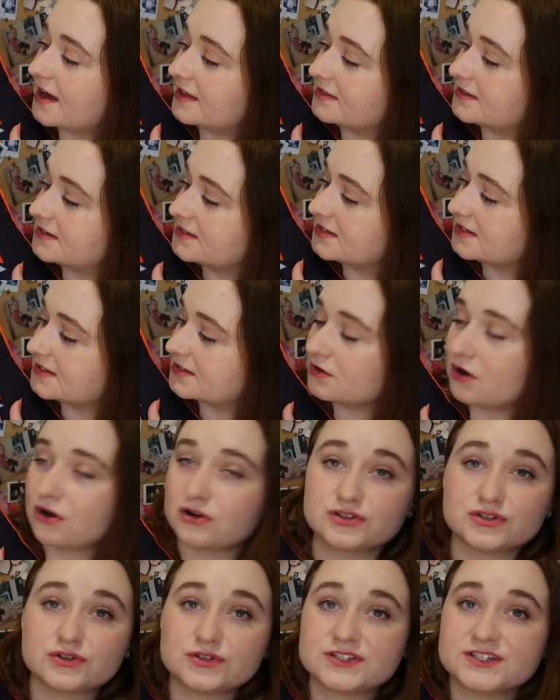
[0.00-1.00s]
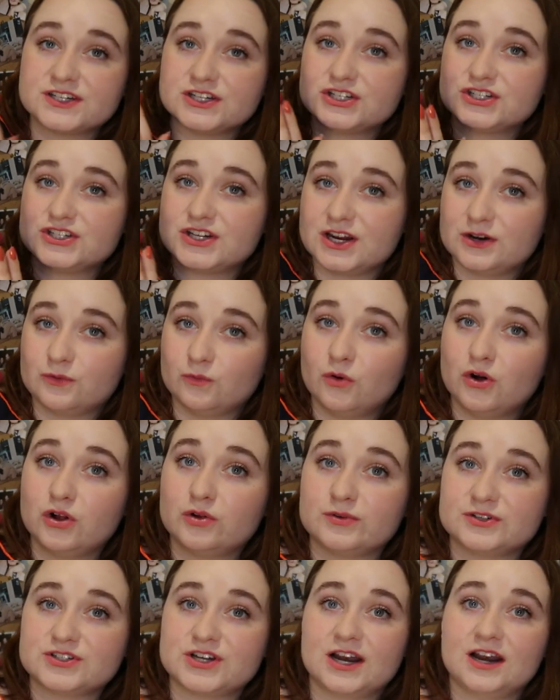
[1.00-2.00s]
This is also stitched in wool,
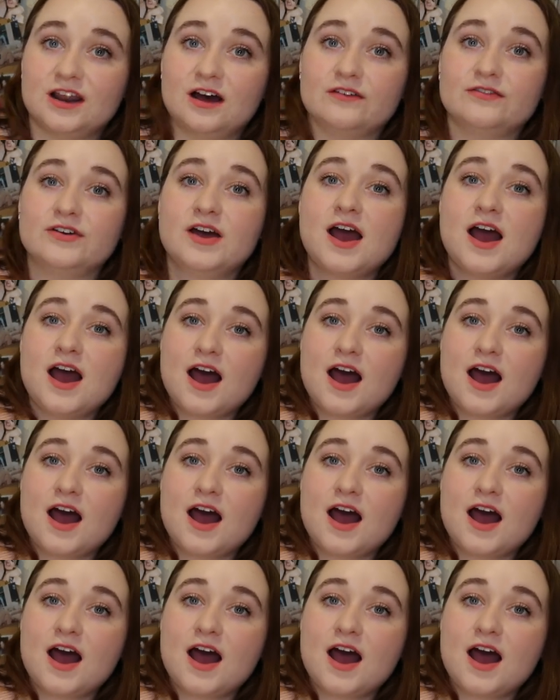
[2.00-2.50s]
which I love.